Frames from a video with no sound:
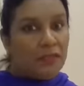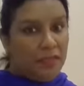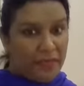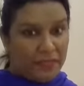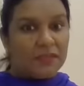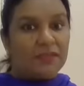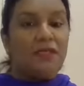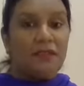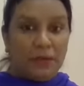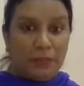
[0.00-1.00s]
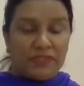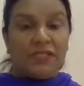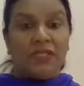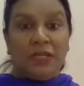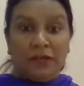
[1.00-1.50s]
yes, there was
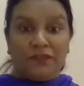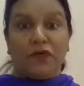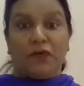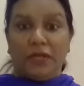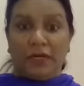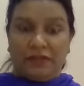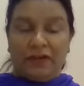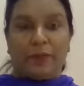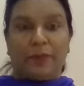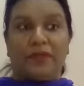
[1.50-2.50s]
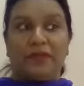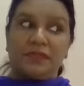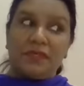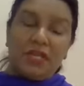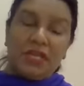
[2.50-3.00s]
a need for development. There
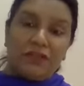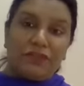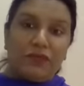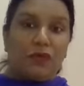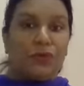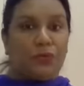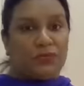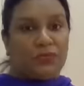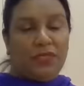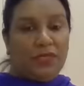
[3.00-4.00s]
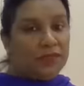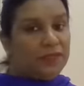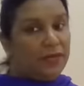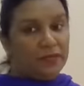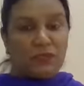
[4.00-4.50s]
was a need for growth.
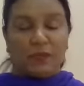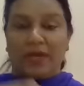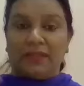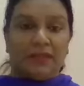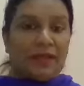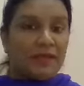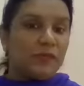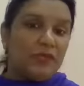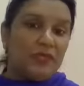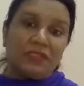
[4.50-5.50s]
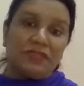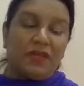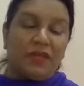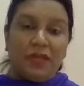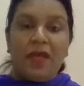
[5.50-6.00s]
That is why there has been this
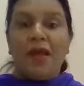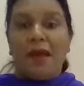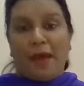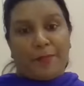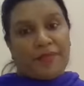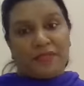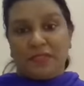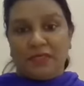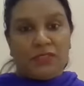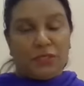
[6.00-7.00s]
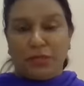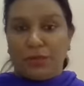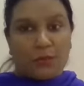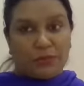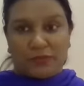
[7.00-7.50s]
very haphazard
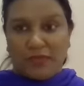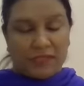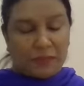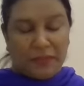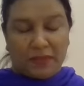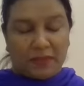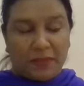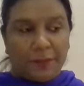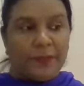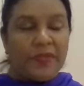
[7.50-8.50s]
growth has been there.